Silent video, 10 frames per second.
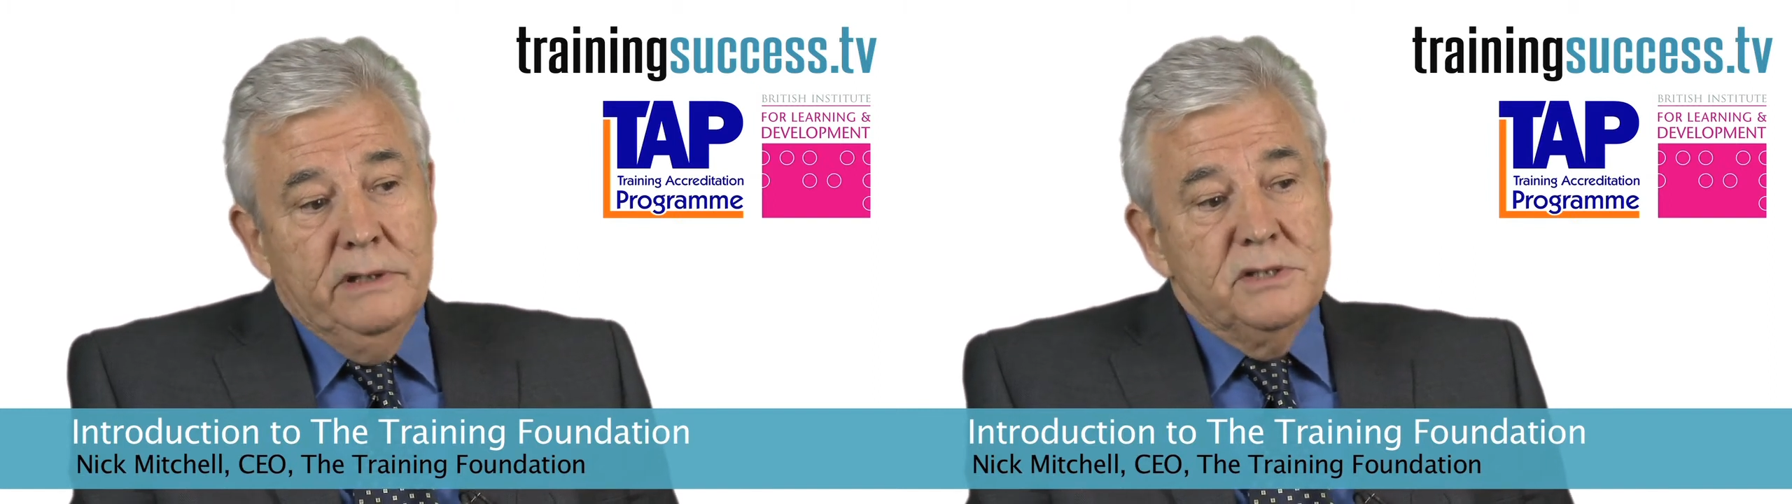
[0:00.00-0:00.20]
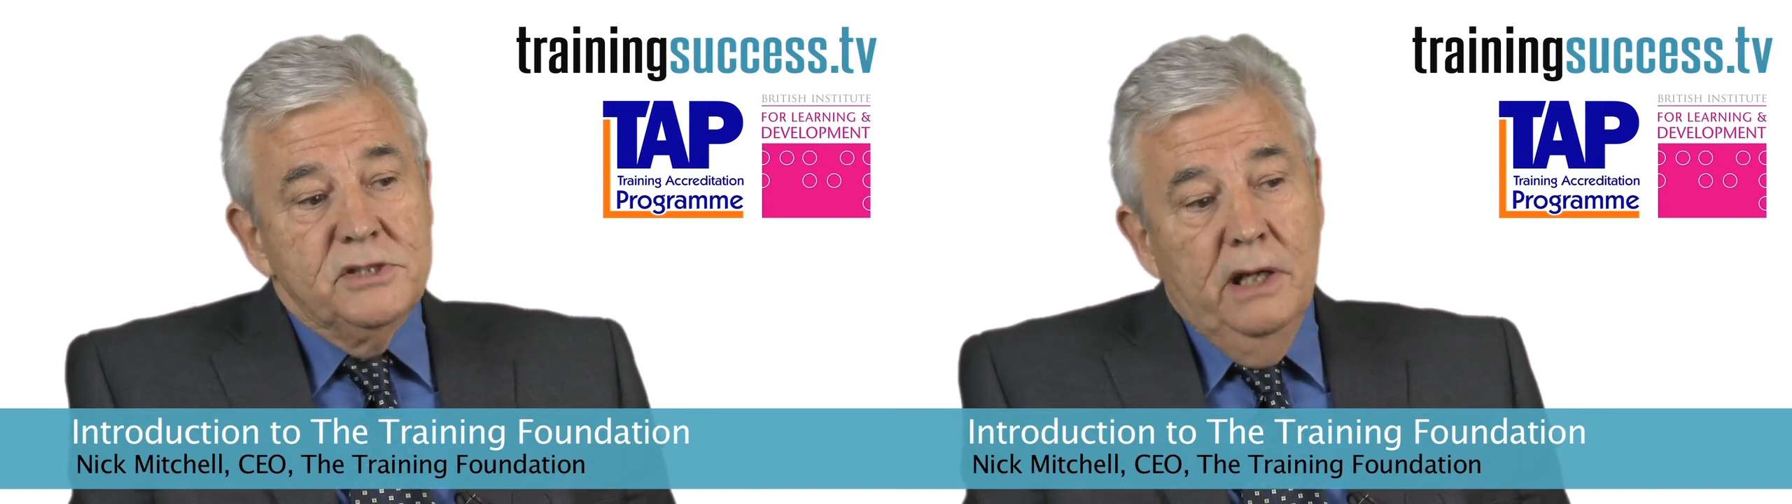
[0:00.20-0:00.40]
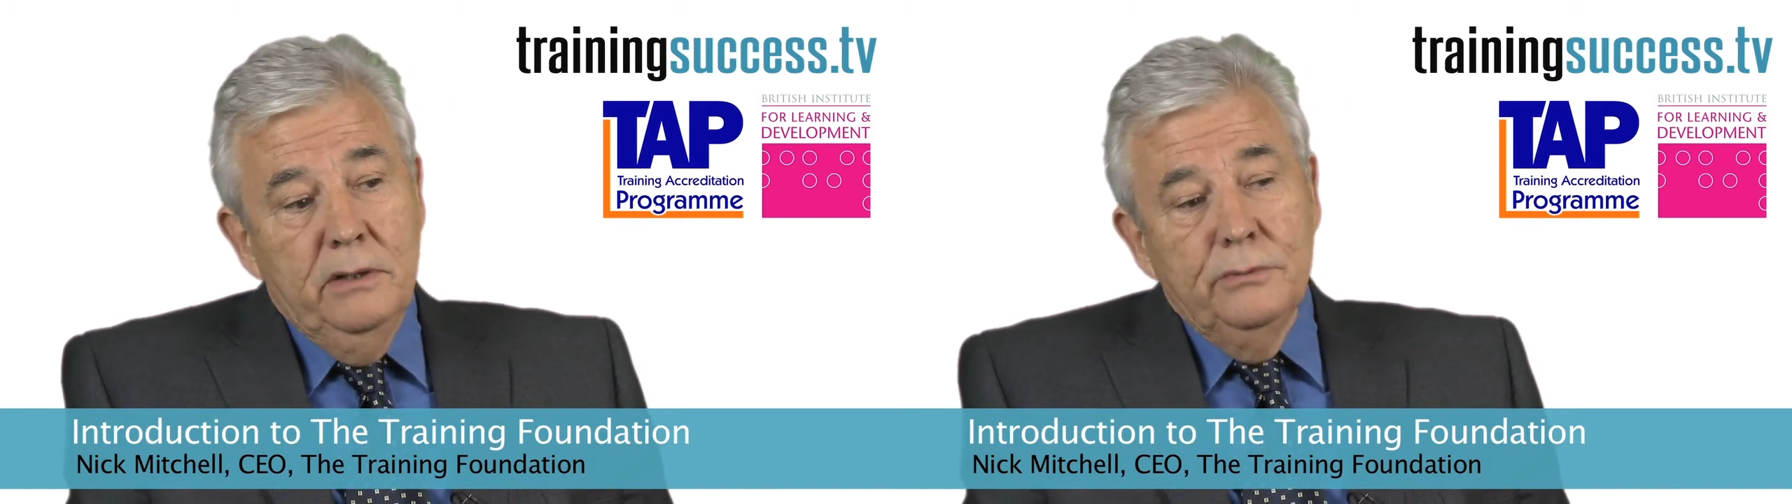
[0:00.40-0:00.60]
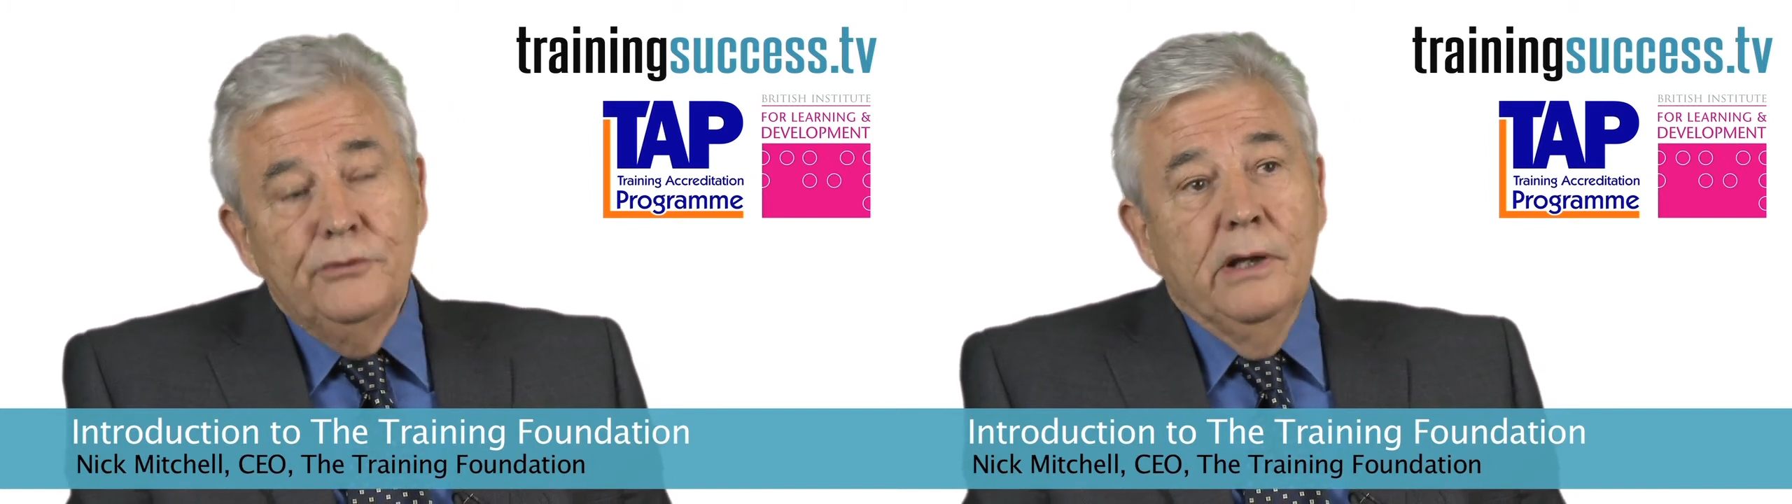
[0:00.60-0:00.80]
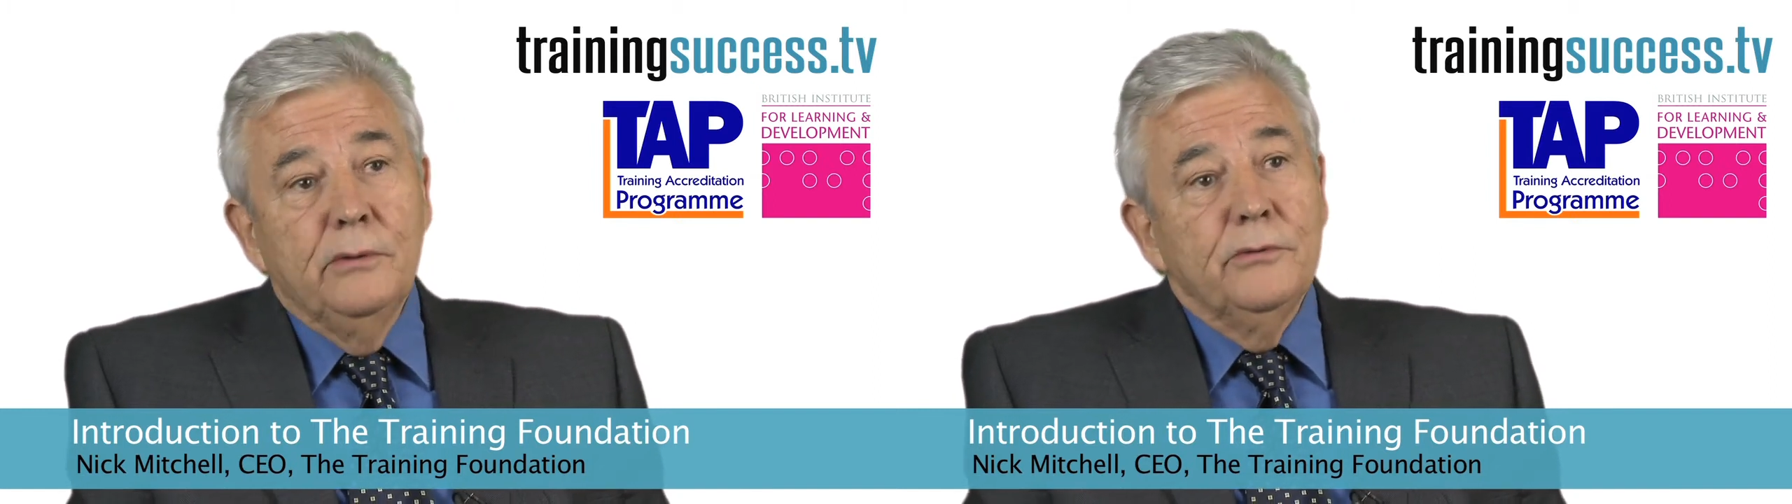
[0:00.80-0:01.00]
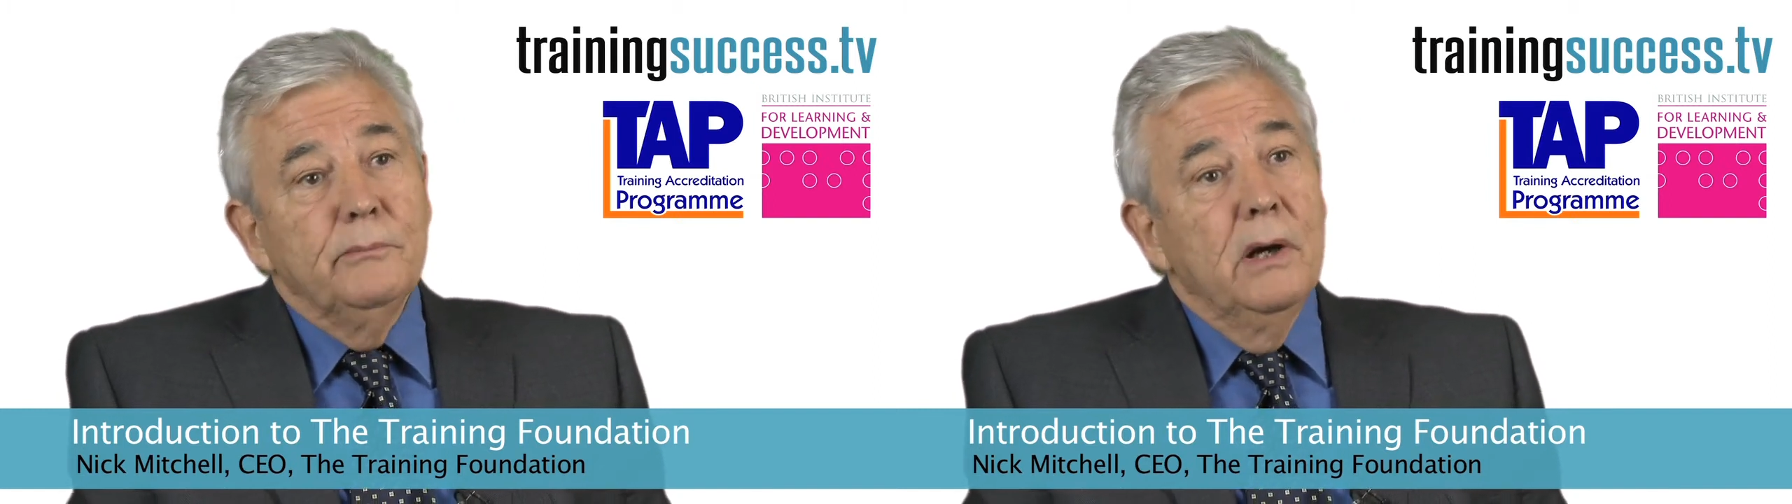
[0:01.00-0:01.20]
in sales and